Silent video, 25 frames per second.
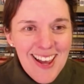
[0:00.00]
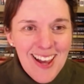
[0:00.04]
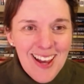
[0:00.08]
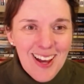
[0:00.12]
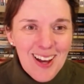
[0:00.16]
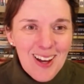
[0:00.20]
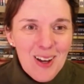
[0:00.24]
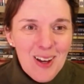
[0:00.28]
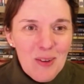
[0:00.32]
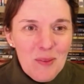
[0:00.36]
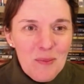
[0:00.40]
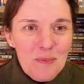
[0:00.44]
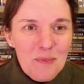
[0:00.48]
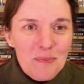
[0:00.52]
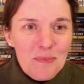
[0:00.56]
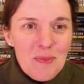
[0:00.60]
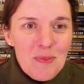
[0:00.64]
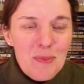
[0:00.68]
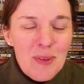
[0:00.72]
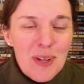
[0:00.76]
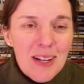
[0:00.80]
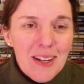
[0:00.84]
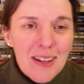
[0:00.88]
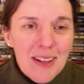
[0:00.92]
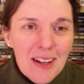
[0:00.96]

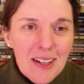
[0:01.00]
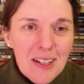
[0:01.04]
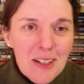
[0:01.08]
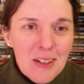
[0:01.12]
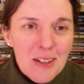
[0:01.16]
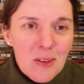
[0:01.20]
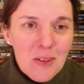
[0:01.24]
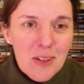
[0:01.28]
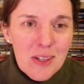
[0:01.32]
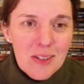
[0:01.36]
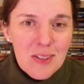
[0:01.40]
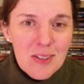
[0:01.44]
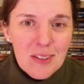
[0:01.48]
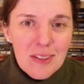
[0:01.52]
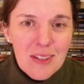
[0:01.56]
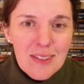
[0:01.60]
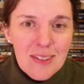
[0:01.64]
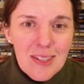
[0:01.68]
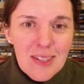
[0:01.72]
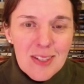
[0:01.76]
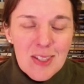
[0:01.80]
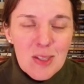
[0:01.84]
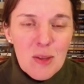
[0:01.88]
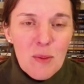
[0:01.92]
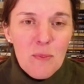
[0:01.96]
But again, this
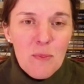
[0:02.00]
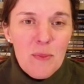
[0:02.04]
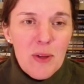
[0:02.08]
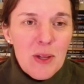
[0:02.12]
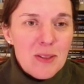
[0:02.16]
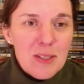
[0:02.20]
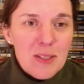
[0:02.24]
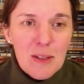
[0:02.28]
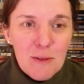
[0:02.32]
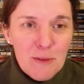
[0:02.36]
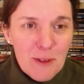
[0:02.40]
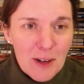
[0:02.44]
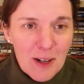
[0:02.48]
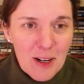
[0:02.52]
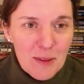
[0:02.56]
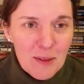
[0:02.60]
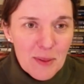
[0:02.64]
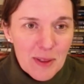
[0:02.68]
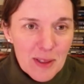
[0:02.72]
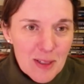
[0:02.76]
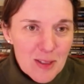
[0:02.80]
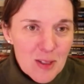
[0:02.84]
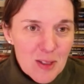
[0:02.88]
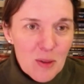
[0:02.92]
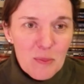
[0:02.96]
is the built environment.
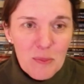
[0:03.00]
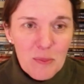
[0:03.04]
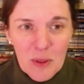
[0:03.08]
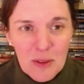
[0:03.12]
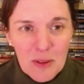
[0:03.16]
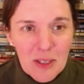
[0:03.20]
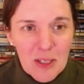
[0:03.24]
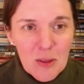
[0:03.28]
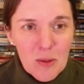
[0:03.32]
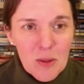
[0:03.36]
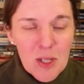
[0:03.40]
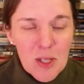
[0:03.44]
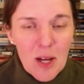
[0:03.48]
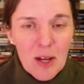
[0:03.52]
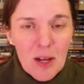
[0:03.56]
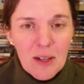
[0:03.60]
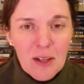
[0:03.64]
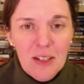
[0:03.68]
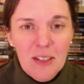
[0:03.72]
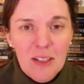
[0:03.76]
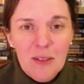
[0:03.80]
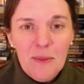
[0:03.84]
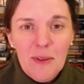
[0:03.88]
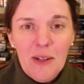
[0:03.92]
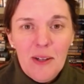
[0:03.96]
These are buildings we're
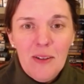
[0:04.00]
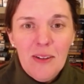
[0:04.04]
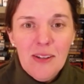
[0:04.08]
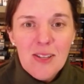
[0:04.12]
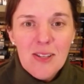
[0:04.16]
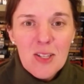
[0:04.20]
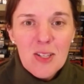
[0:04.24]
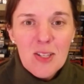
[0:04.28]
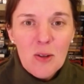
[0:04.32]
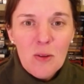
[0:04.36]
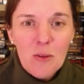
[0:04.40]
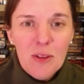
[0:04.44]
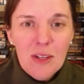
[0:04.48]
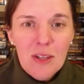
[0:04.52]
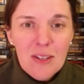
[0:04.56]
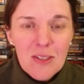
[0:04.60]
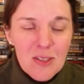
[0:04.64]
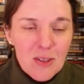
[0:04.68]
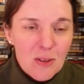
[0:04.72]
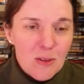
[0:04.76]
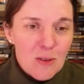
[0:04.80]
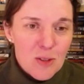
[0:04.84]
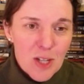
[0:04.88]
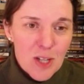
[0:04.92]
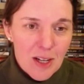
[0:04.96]
talking about. And so things
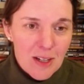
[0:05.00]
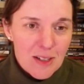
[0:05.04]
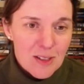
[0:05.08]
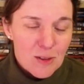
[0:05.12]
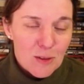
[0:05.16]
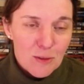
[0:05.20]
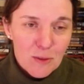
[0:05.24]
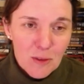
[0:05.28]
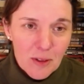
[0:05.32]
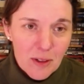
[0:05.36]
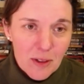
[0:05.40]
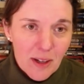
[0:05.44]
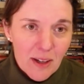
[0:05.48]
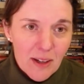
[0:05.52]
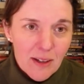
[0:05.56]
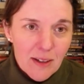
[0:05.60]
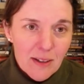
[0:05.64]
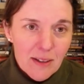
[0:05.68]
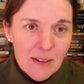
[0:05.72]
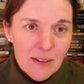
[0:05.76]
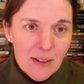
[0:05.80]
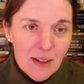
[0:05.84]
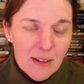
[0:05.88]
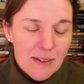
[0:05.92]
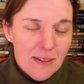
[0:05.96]
don't change overnight,
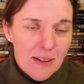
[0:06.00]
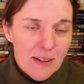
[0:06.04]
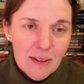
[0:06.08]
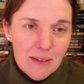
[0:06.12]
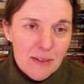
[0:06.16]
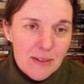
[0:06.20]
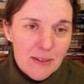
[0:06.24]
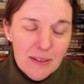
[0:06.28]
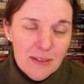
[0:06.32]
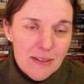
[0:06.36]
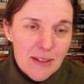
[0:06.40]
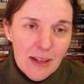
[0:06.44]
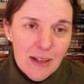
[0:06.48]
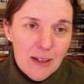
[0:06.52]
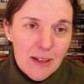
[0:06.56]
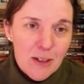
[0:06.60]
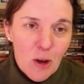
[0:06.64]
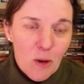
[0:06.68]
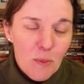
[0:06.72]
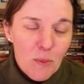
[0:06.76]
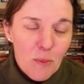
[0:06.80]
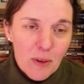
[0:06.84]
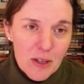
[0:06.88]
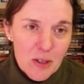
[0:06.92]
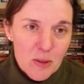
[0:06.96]
and
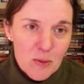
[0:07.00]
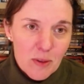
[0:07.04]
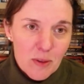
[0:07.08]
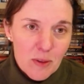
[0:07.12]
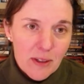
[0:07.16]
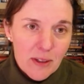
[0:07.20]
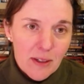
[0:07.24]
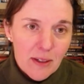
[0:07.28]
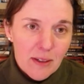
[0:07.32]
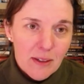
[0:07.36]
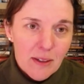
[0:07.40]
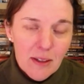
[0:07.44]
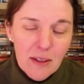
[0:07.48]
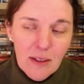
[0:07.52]
no place will they.